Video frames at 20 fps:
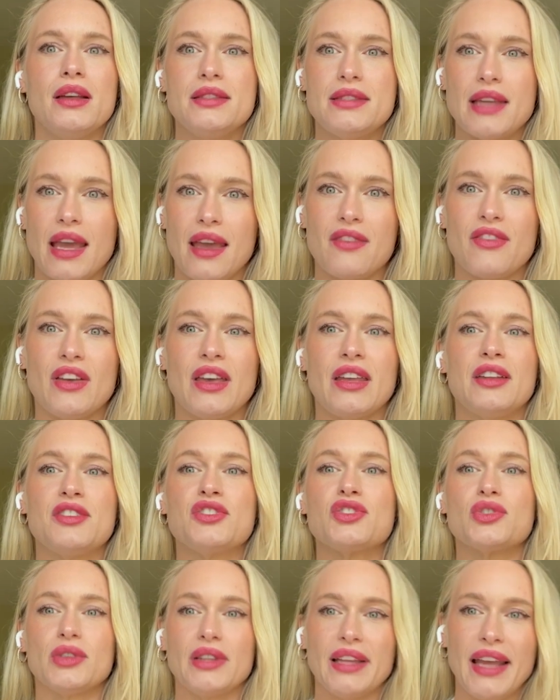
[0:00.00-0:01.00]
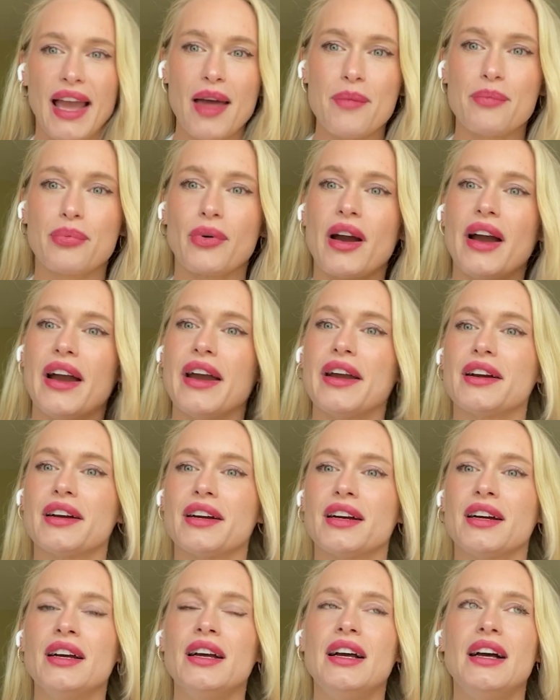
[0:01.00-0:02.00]
David and Juliet
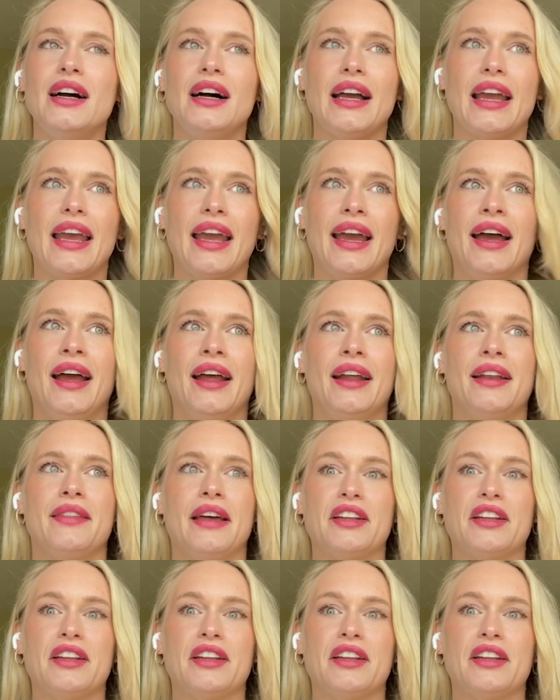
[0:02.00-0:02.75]
prior, and that